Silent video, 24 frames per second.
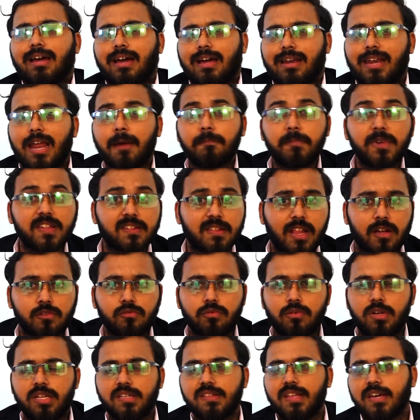lapis
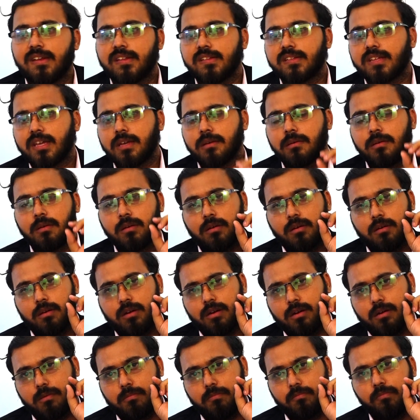lazuli, there is
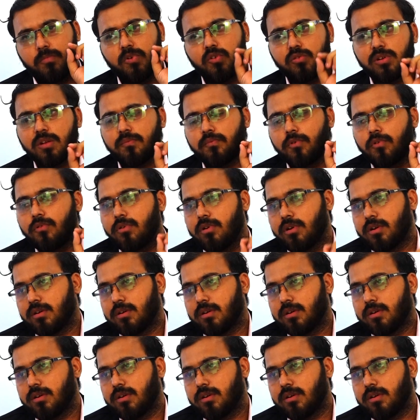a beautiful